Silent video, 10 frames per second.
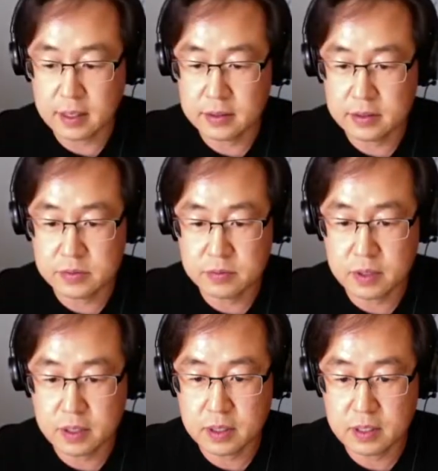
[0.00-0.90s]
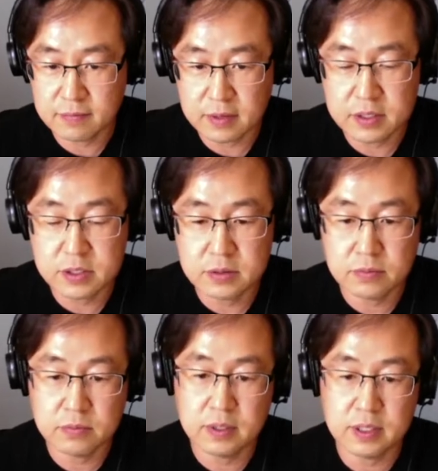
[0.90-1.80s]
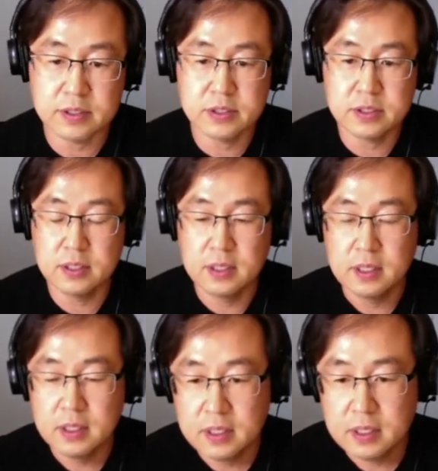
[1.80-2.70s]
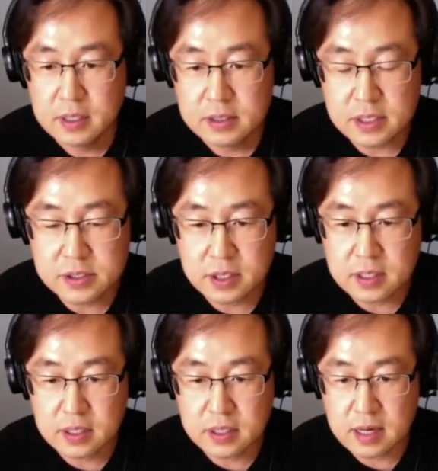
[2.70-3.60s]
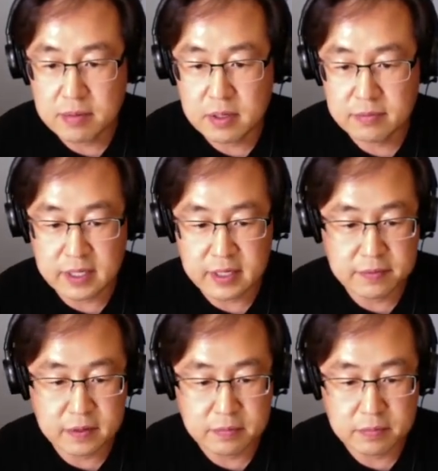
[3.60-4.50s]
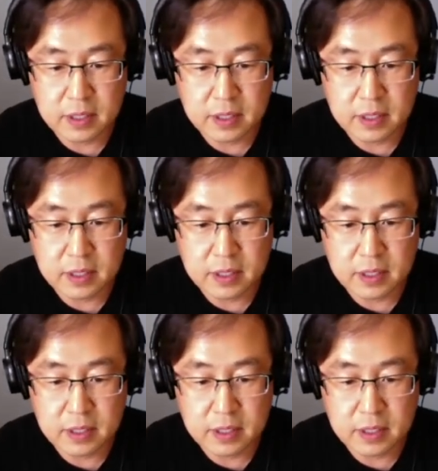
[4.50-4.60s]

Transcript: This work invention was essentially a collaborative effort